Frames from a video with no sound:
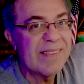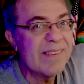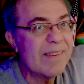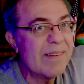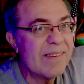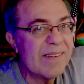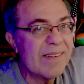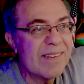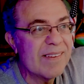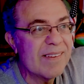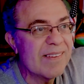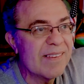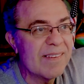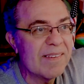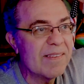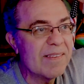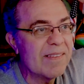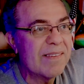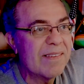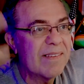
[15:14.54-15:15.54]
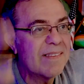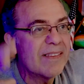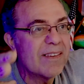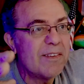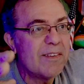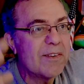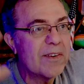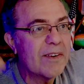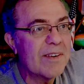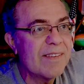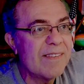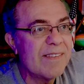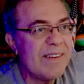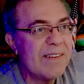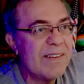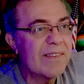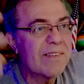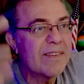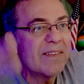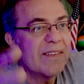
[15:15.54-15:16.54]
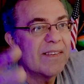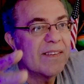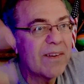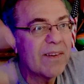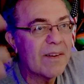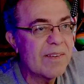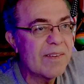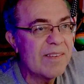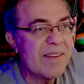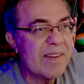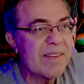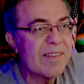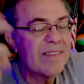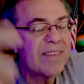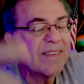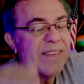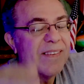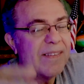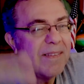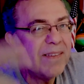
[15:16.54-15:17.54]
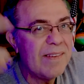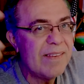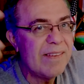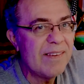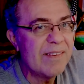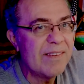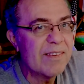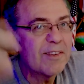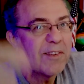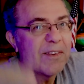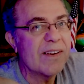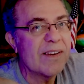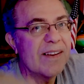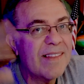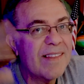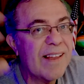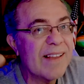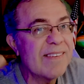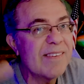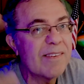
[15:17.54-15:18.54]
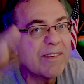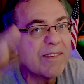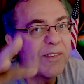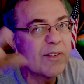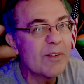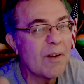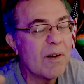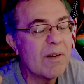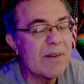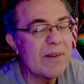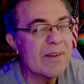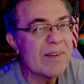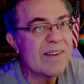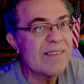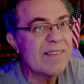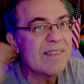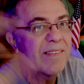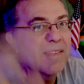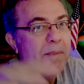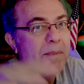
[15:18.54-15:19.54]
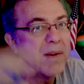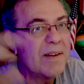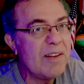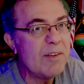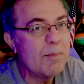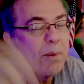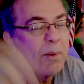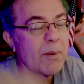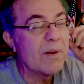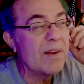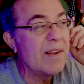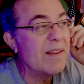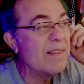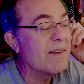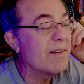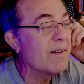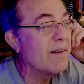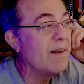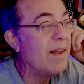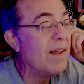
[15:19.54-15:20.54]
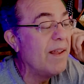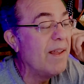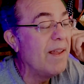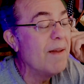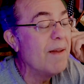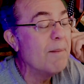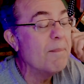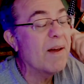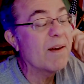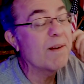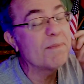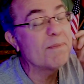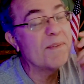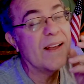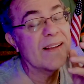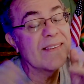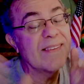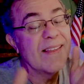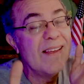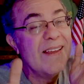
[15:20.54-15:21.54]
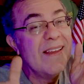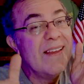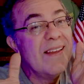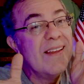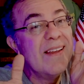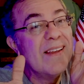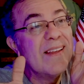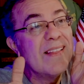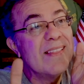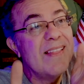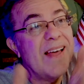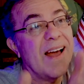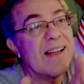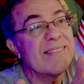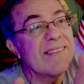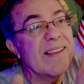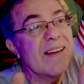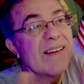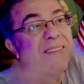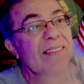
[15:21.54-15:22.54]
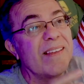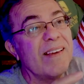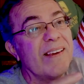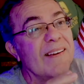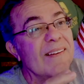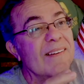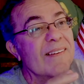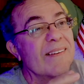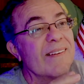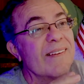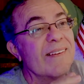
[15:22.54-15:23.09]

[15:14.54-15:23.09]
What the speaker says: the drug dealer and the cartels and the illegal that's stronger because it's the money's pouring in there. Matter of fact, that's how they